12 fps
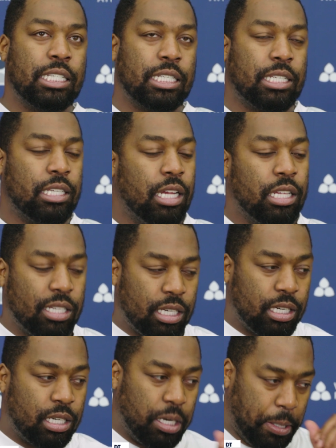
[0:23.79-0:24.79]
just another
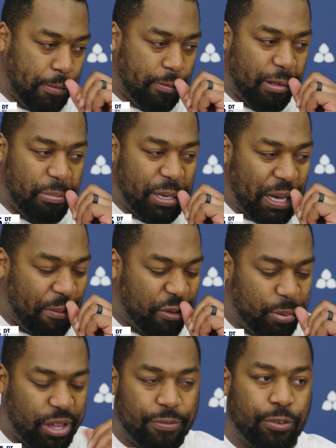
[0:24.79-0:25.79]
year of being able
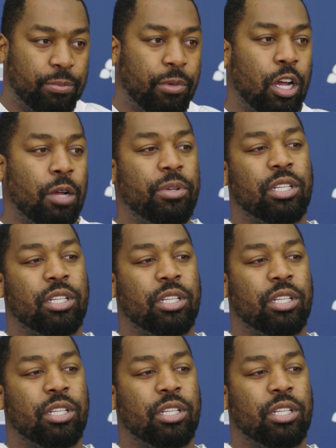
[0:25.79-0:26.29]
to play football, but